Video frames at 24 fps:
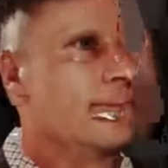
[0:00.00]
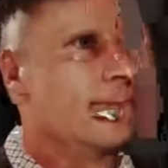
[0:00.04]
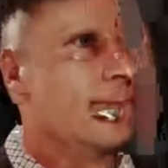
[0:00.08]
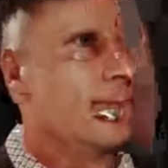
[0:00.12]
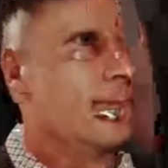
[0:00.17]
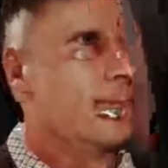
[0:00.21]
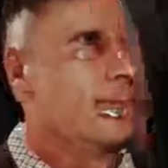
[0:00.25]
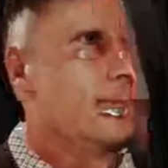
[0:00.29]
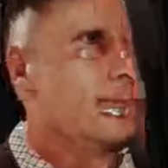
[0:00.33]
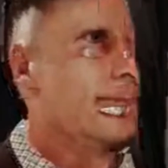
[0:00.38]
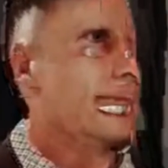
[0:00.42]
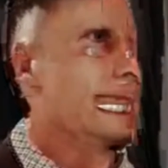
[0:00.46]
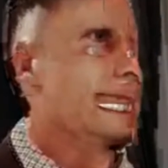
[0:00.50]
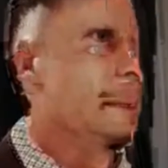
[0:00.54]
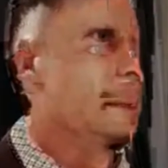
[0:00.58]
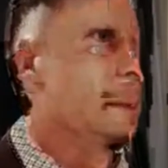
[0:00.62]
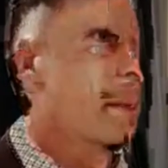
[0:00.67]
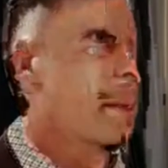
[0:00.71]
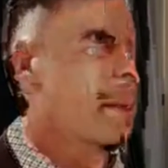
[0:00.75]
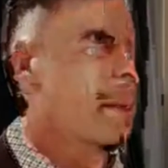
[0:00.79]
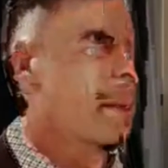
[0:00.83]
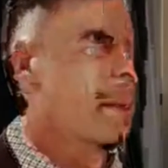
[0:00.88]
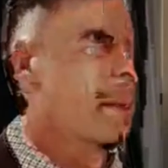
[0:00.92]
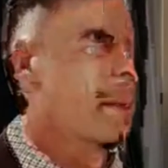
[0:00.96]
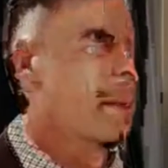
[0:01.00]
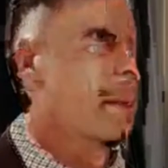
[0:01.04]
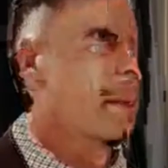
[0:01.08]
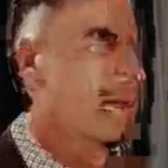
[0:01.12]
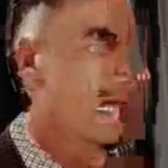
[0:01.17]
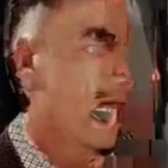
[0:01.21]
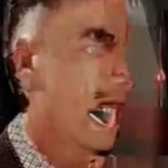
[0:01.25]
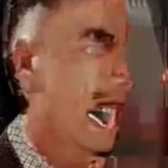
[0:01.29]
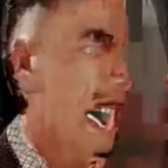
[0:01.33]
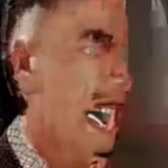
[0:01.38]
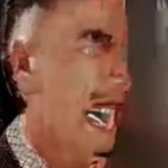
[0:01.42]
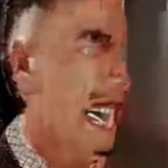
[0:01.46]
So,
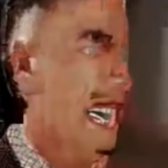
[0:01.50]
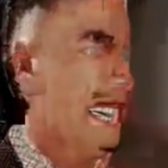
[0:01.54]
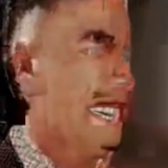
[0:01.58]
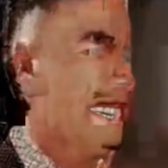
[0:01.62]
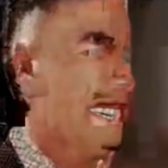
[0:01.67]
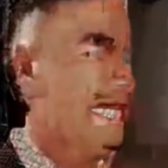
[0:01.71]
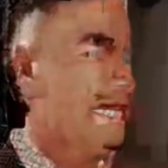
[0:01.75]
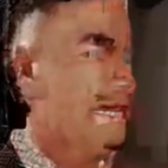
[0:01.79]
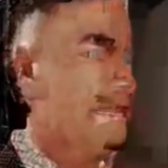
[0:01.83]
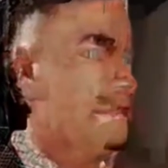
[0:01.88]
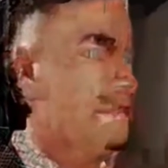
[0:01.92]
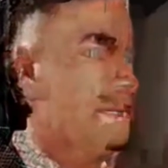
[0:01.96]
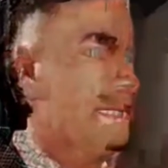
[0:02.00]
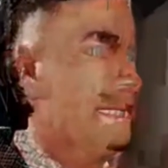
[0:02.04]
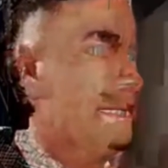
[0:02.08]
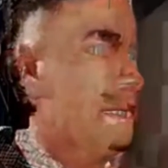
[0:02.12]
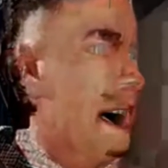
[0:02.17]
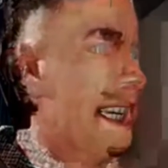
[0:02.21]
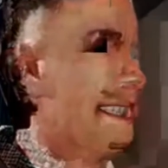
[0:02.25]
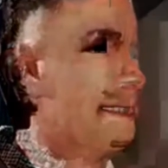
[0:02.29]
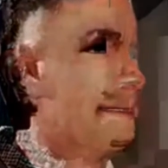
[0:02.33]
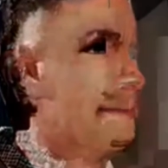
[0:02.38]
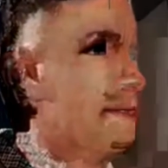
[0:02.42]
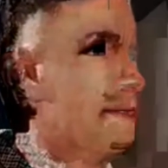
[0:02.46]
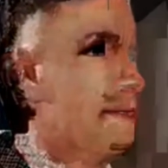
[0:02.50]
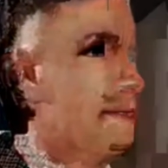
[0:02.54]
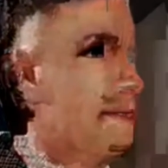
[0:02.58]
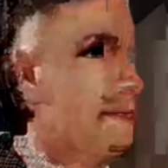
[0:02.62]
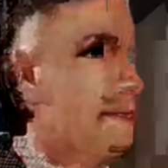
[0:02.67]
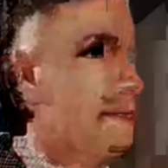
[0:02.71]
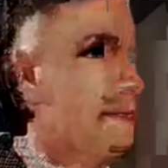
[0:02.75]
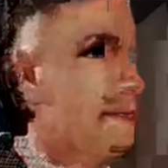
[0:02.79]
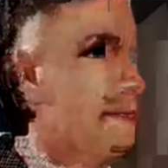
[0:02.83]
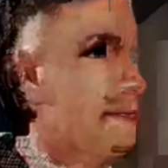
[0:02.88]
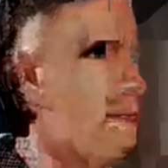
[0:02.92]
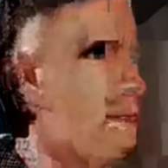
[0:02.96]
the talk that the high
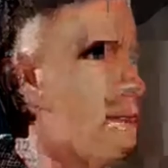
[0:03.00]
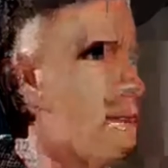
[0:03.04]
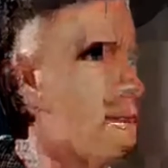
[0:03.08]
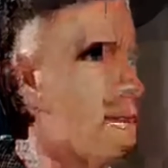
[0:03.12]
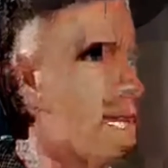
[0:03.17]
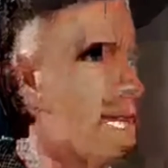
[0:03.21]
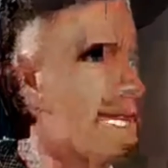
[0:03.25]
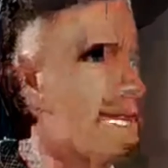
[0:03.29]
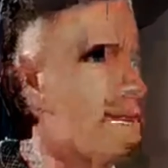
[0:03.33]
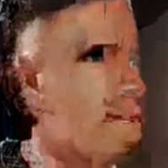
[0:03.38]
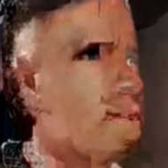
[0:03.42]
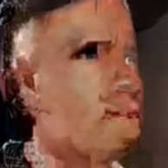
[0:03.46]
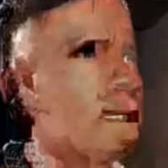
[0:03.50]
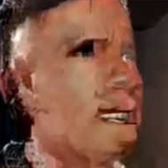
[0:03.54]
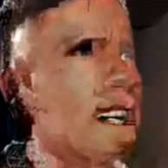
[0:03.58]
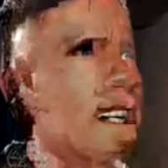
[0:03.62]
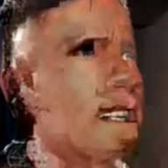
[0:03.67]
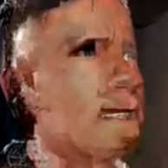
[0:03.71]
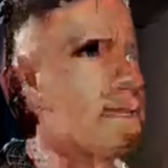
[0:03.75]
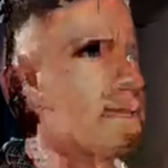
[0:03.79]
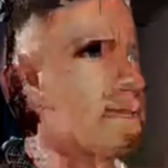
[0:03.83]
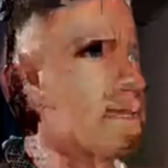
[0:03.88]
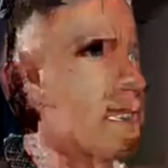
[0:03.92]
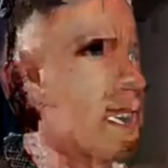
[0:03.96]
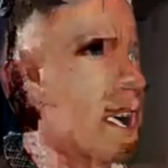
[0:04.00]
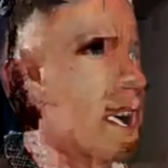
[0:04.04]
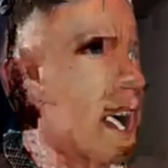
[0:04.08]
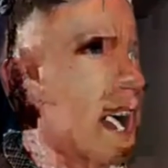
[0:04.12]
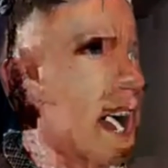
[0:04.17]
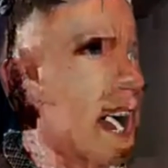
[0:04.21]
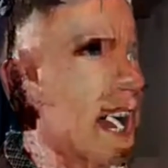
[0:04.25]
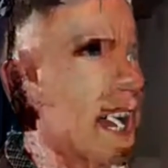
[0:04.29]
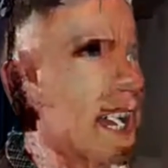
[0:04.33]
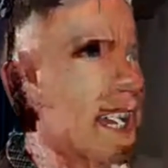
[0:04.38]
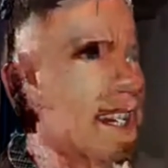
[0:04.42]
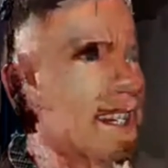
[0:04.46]
are liking themselves
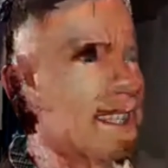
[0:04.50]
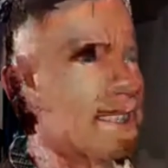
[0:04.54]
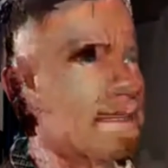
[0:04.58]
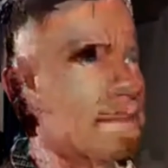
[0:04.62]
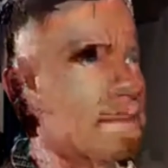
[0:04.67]
this